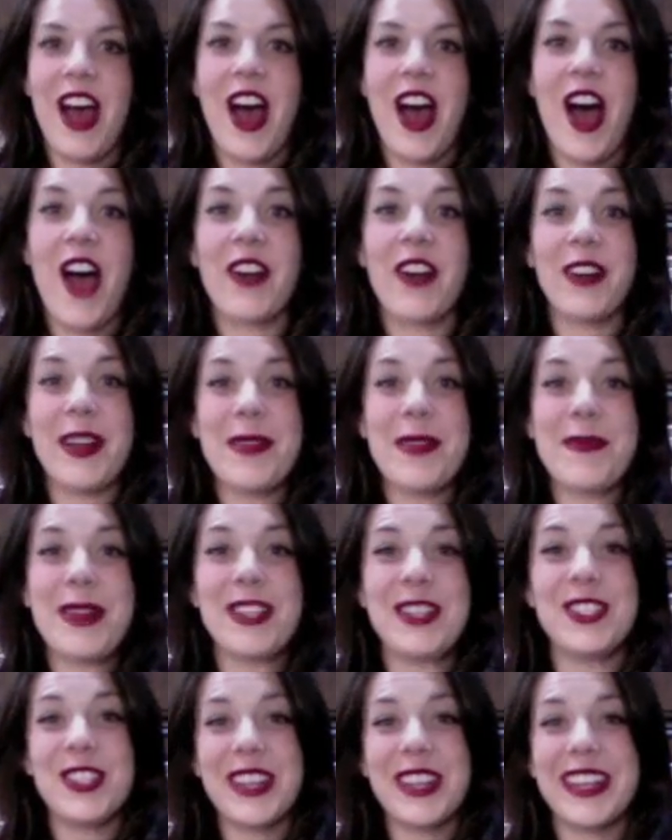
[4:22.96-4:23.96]
All right,
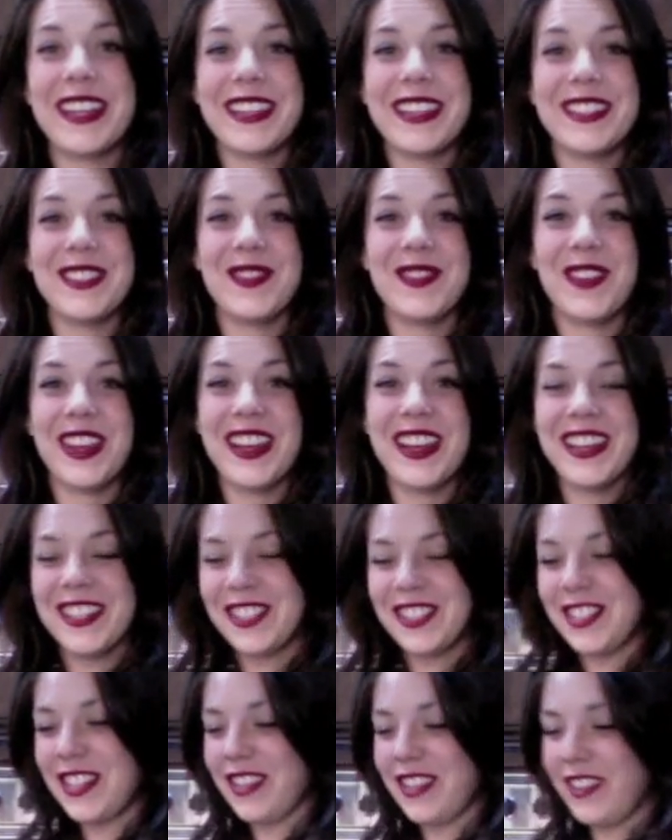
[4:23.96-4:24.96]
my chicken is
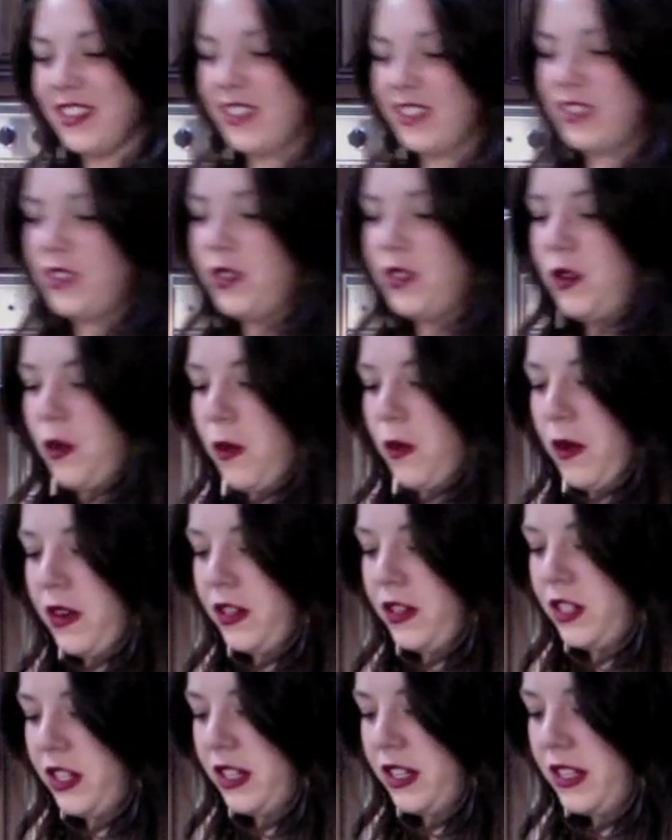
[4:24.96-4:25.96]
finished. It looks
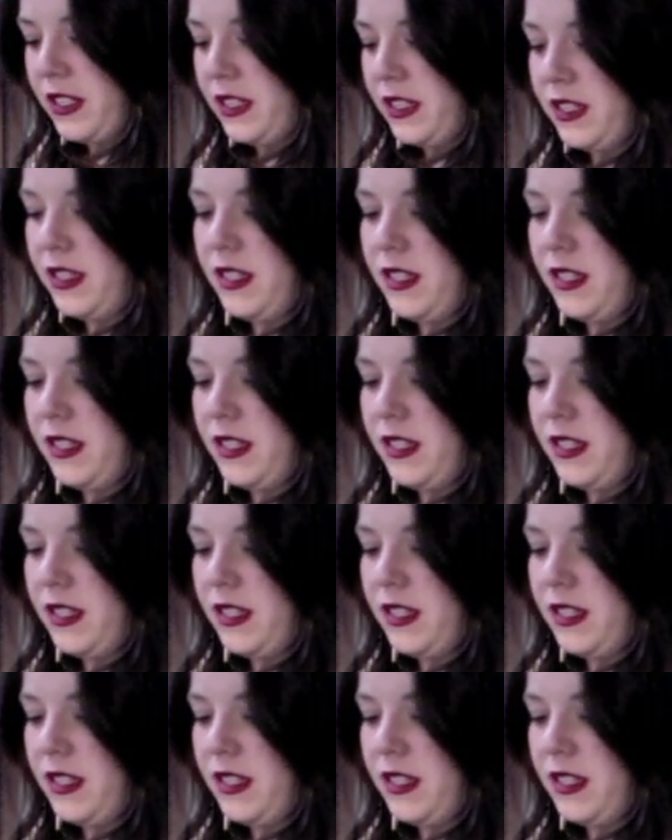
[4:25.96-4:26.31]
gorgeous.